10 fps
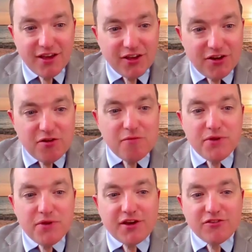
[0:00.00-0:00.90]
You,
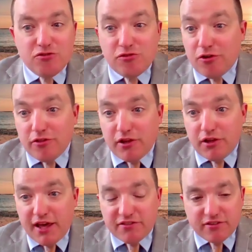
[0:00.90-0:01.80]
because you learn the
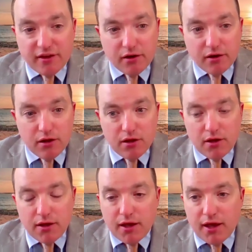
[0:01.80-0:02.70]
lesson.
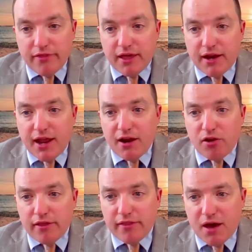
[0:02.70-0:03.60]
And then not
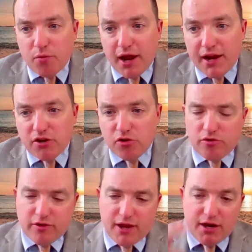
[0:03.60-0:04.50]
only that, what I do
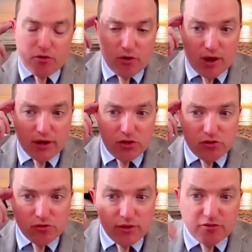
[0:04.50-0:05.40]
is, and I don't know how you
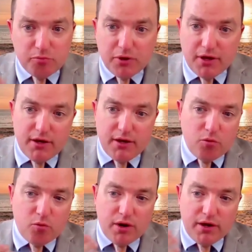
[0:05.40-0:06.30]
do this, but
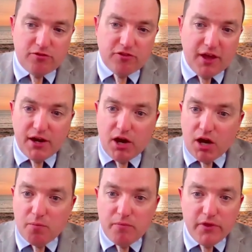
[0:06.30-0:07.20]
when you sign
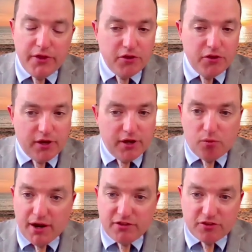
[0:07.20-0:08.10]
up, you get a
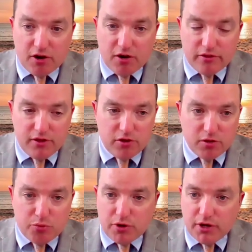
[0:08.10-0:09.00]
rights card that you
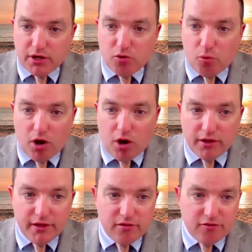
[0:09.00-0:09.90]
can put in your
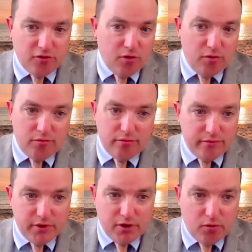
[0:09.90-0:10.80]
wallet. So,
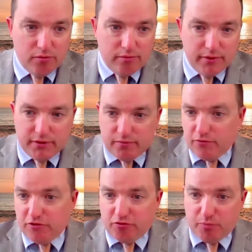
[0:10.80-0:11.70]
it
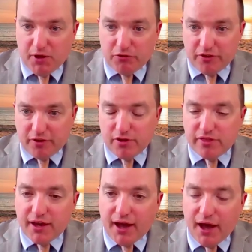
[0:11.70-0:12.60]
just spells
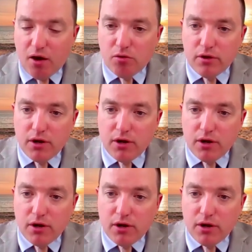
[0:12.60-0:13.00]
everything out.